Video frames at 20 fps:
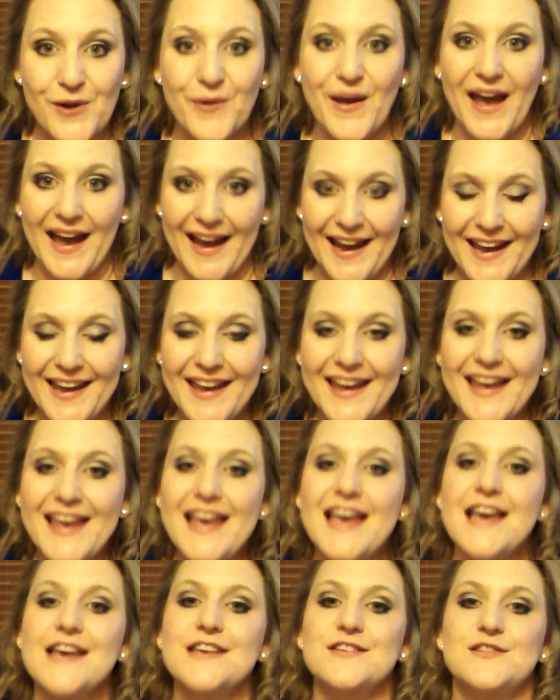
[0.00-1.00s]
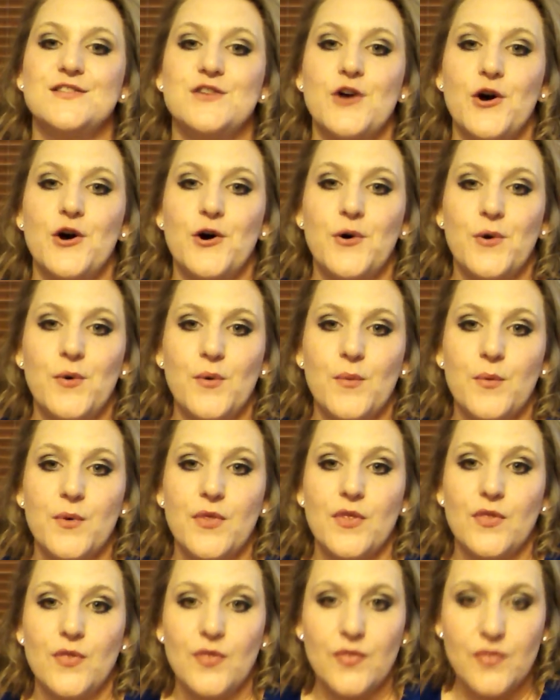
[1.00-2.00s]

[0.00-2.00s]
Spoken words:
okay? So